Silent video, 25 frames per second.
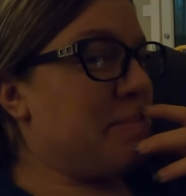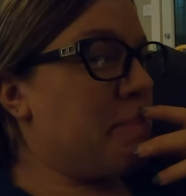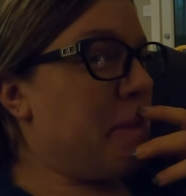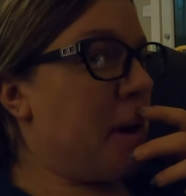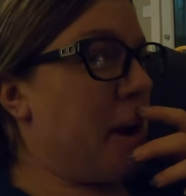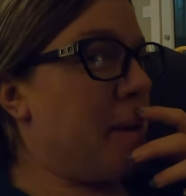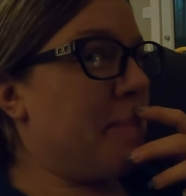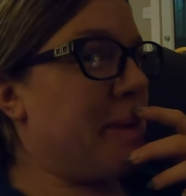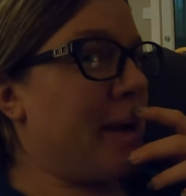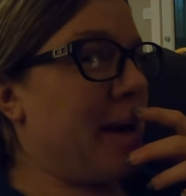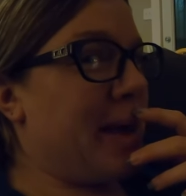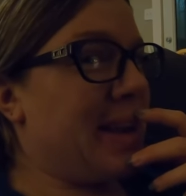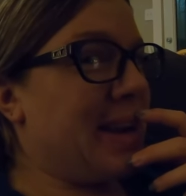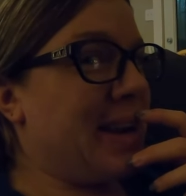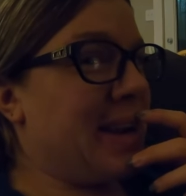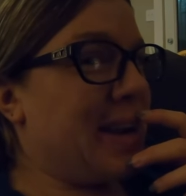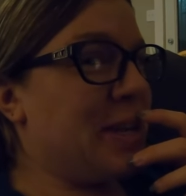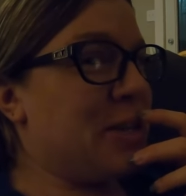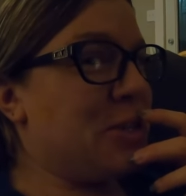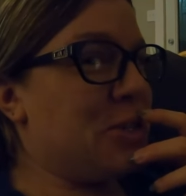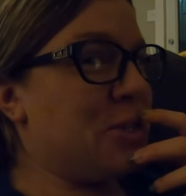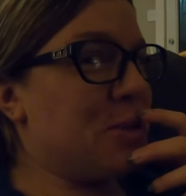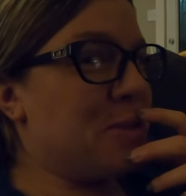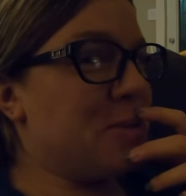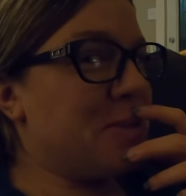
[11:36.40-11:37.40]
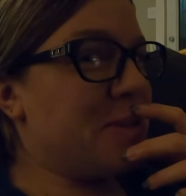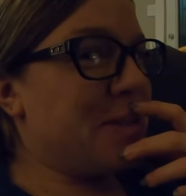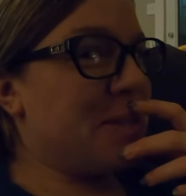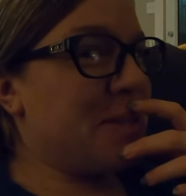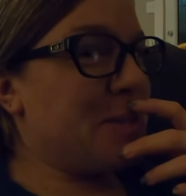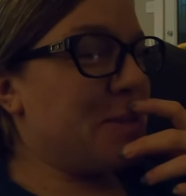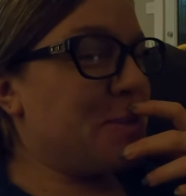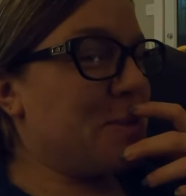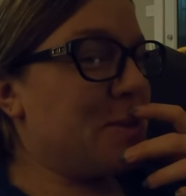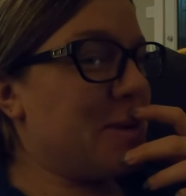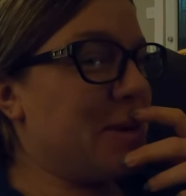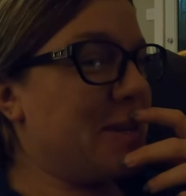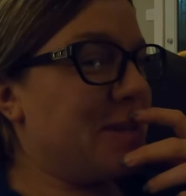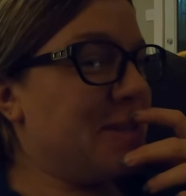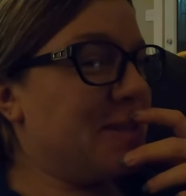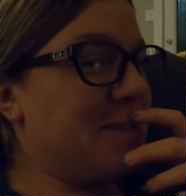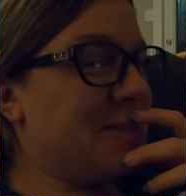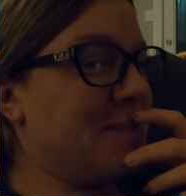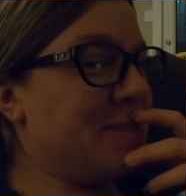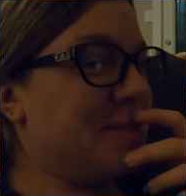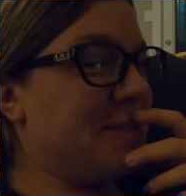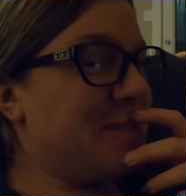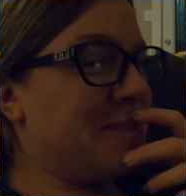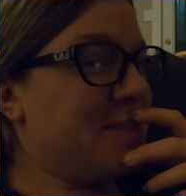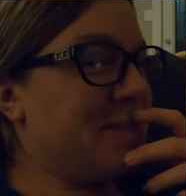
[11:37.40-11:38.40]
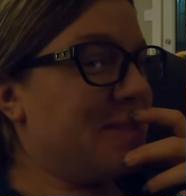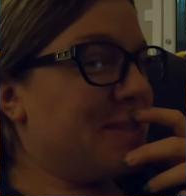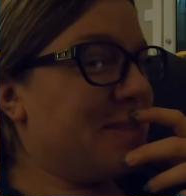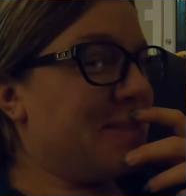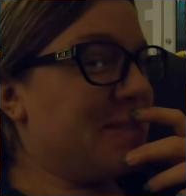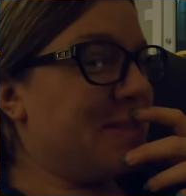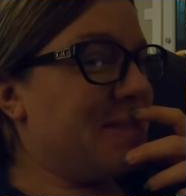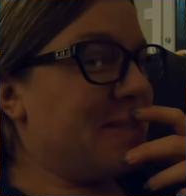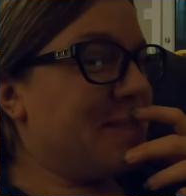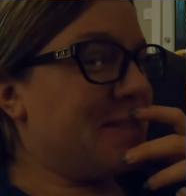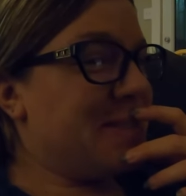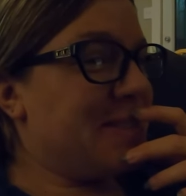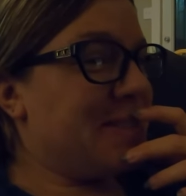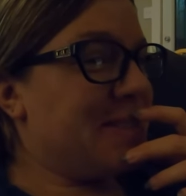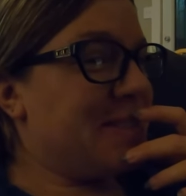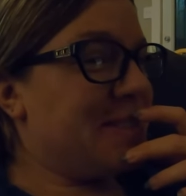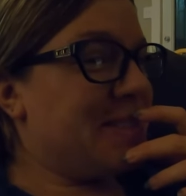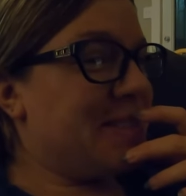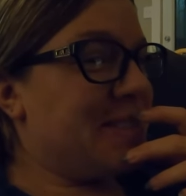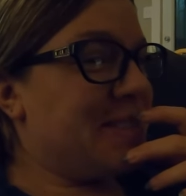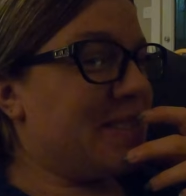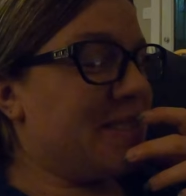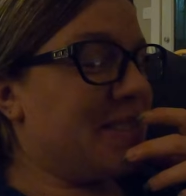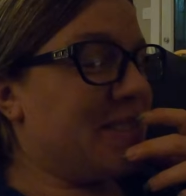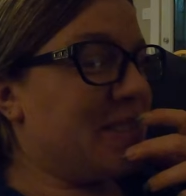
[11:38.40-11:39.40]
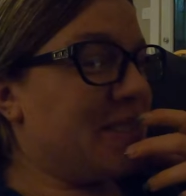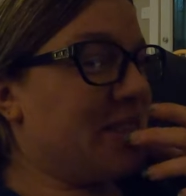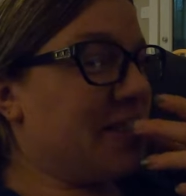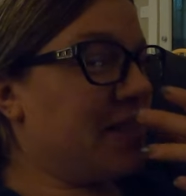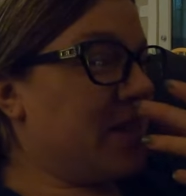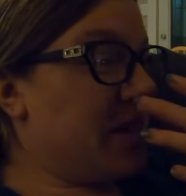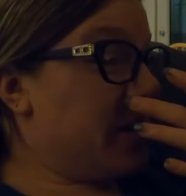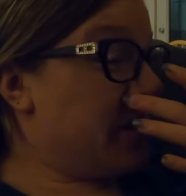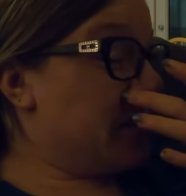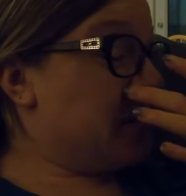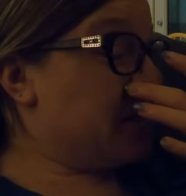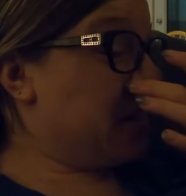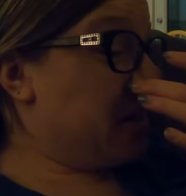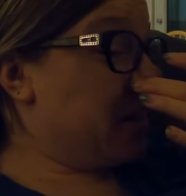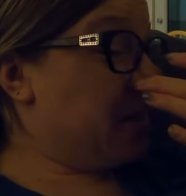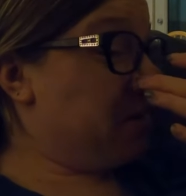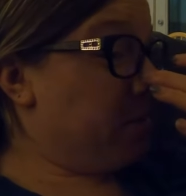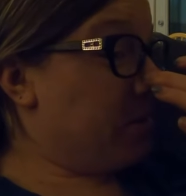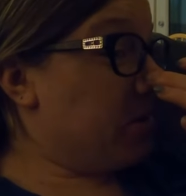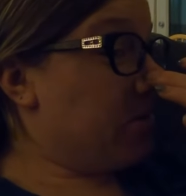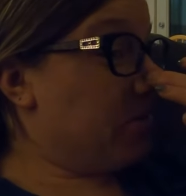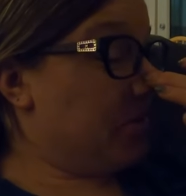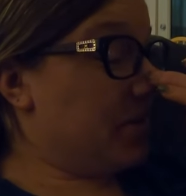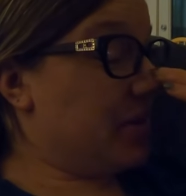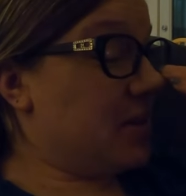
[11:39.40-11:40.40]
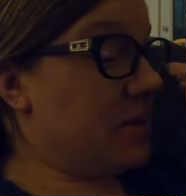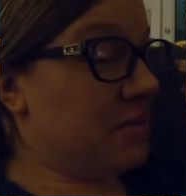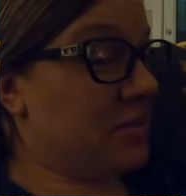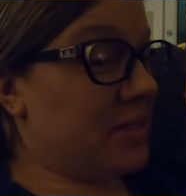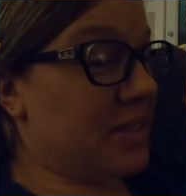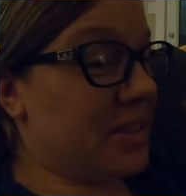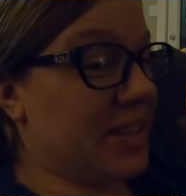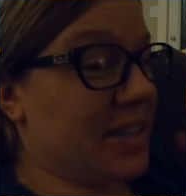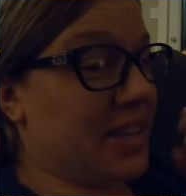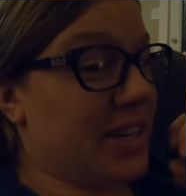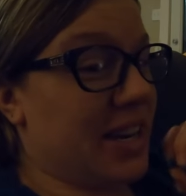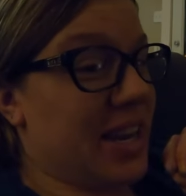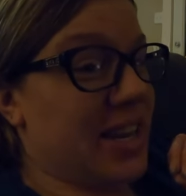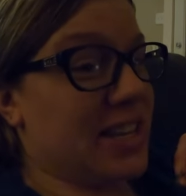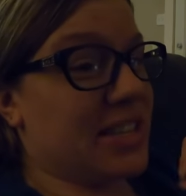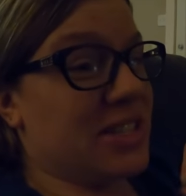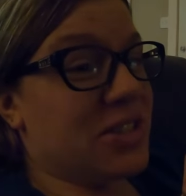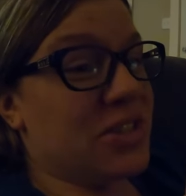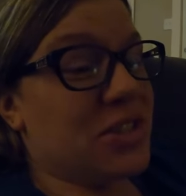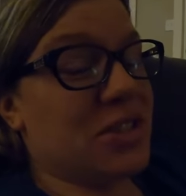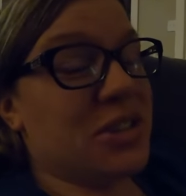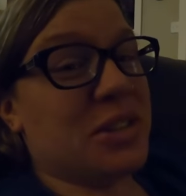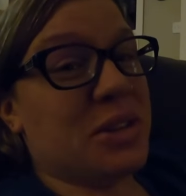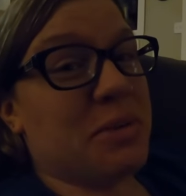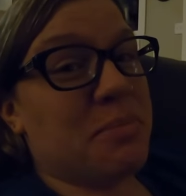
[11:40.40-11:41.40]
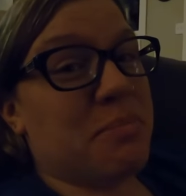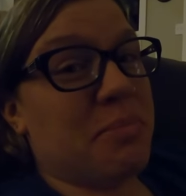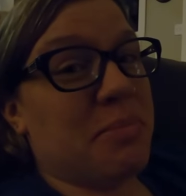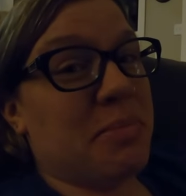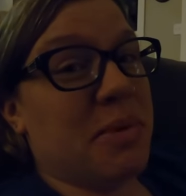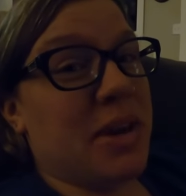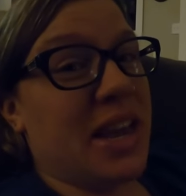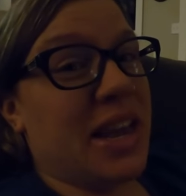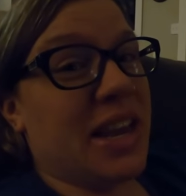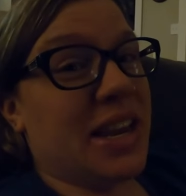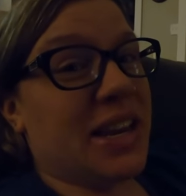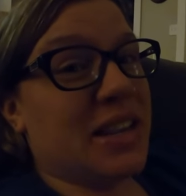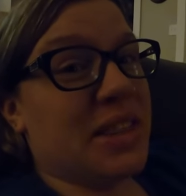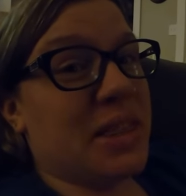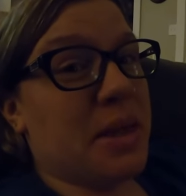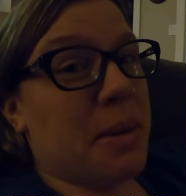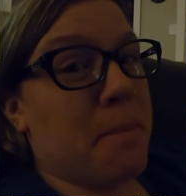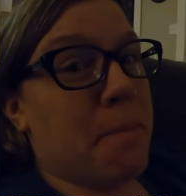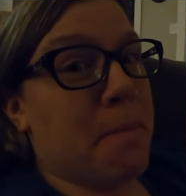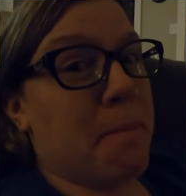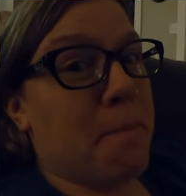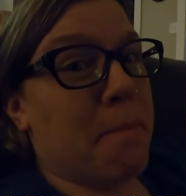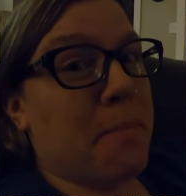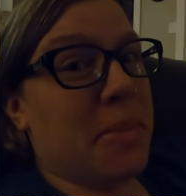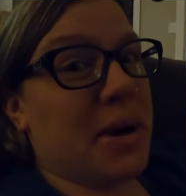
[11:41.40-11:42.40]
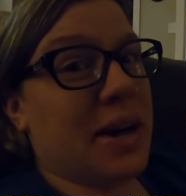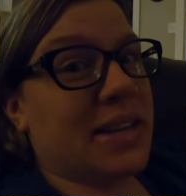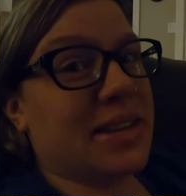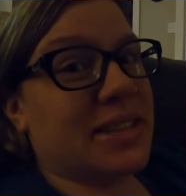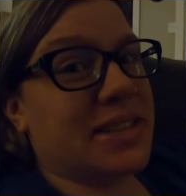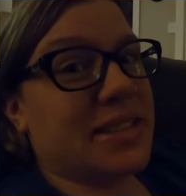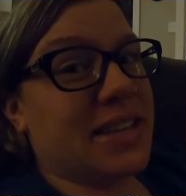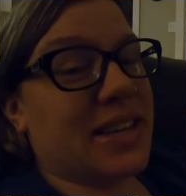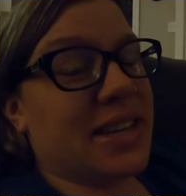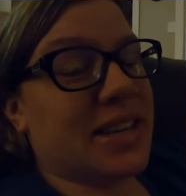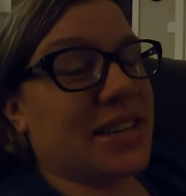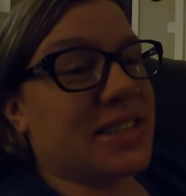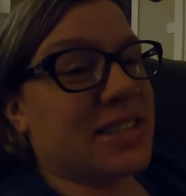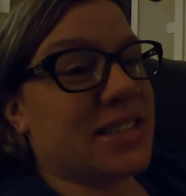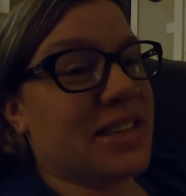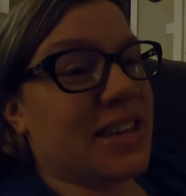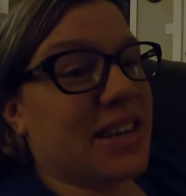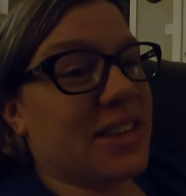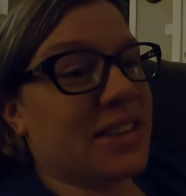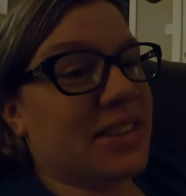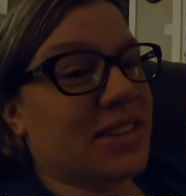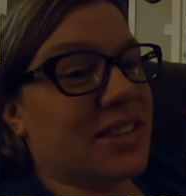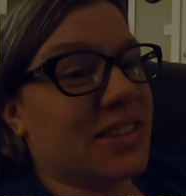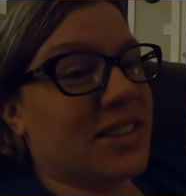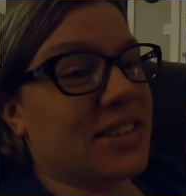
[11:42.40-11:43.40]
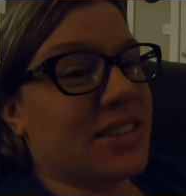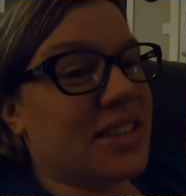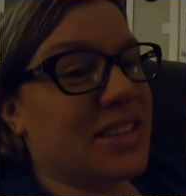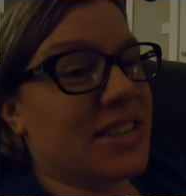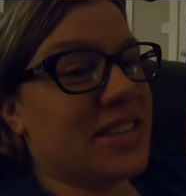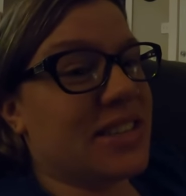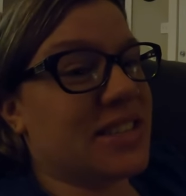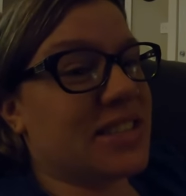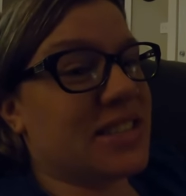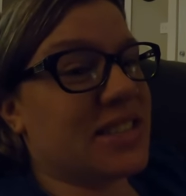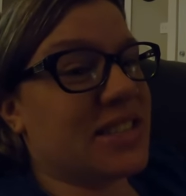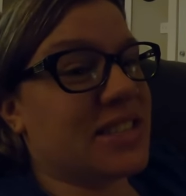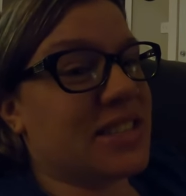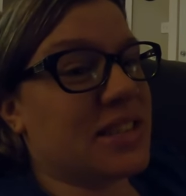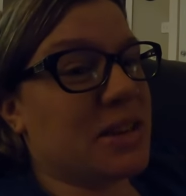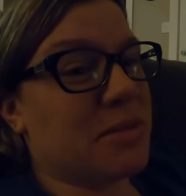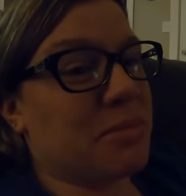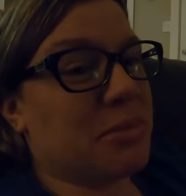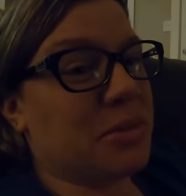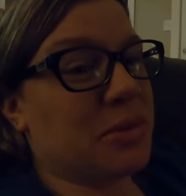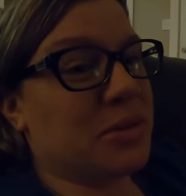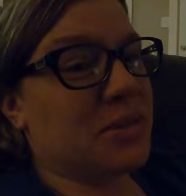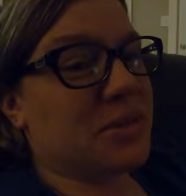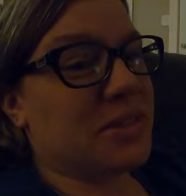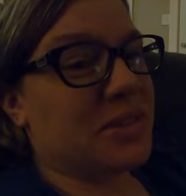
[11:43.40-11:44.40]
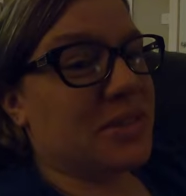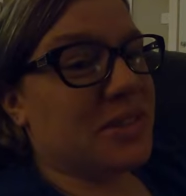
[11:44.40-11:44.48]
My bad. I chose this one. It's a nice it's a nice It's one. gonna be really, really nice. It's just a pain in the butt to get together and disassemble.